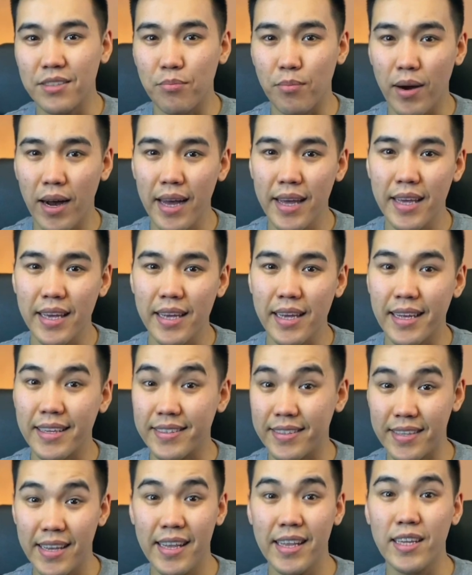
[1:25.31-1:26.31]
buying and
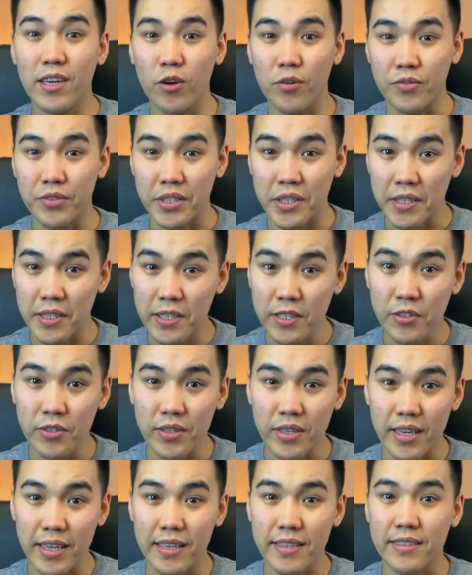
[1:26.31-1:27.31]
selling of
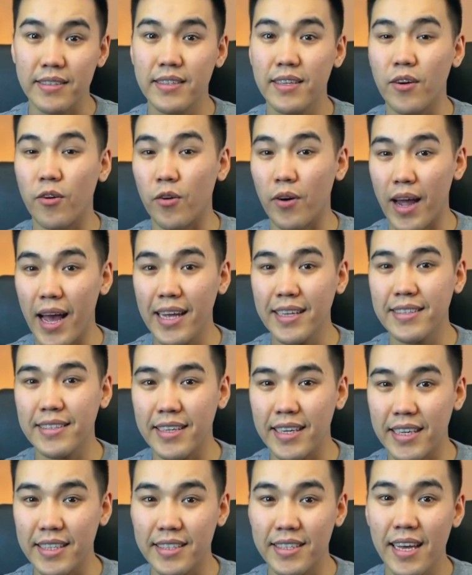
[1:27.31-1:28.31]
securities or
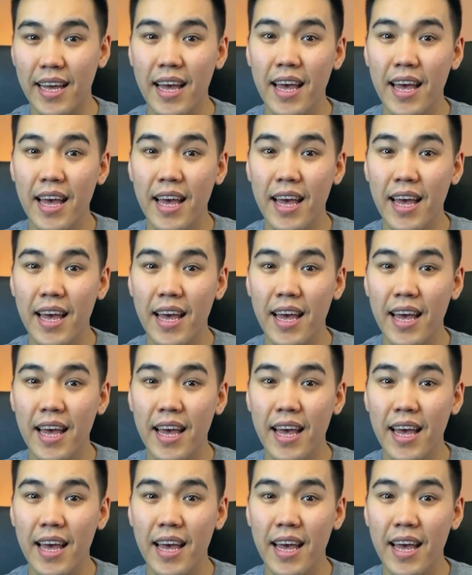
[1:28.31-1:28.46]
assets